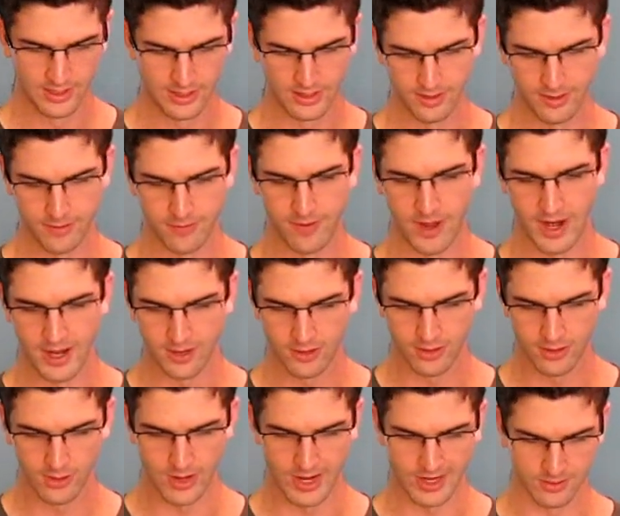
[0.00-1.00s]
The fire
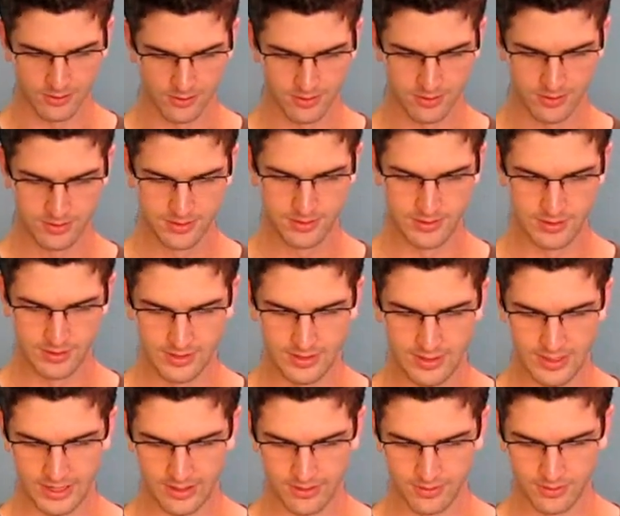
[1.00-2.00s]
crackles
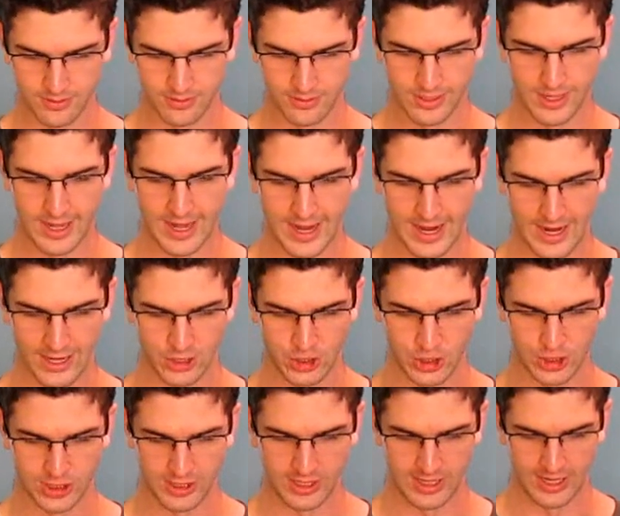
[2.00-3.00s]
down to
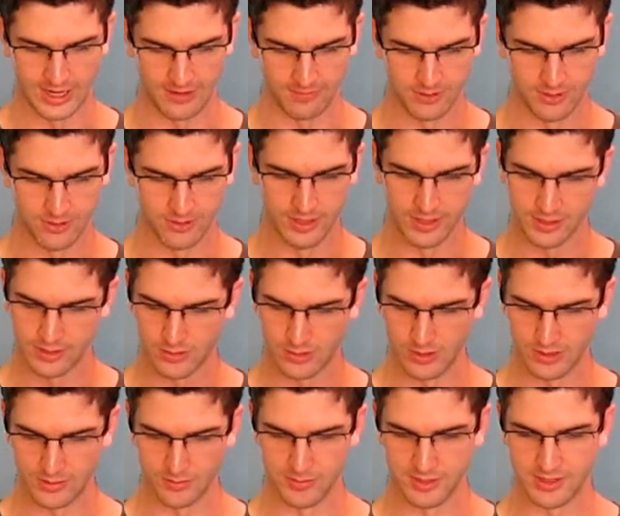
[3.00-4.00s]
ash after this
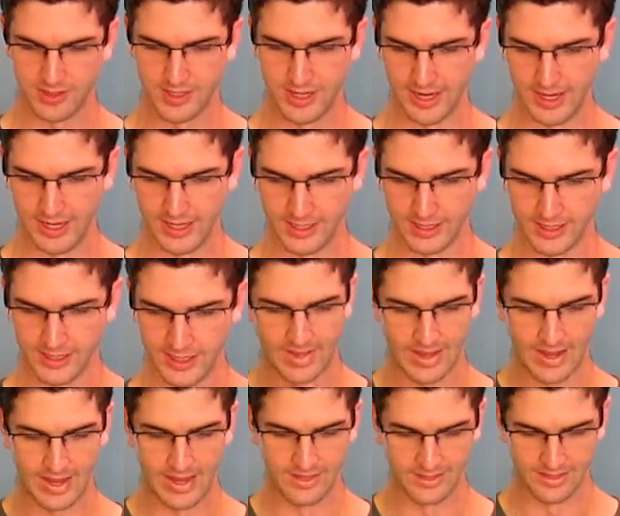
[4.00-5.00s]
Christmas day,
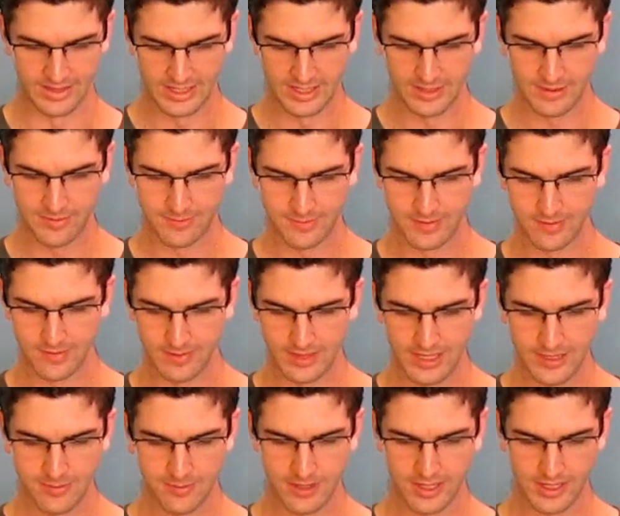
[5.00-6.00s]
and leave,
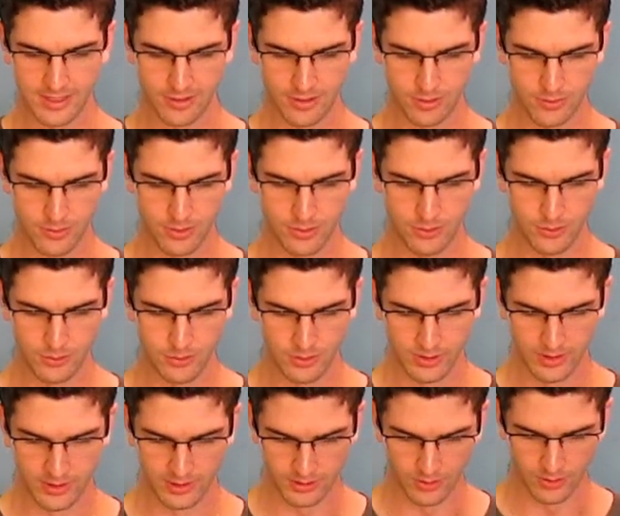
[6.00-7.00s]
leaving
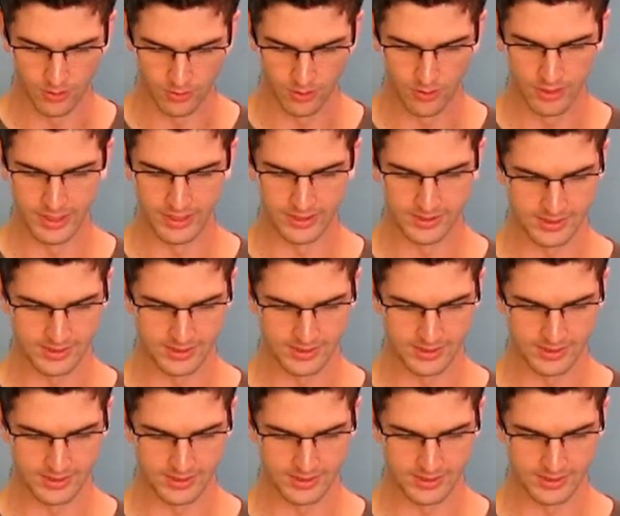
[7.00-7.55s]
through the cold and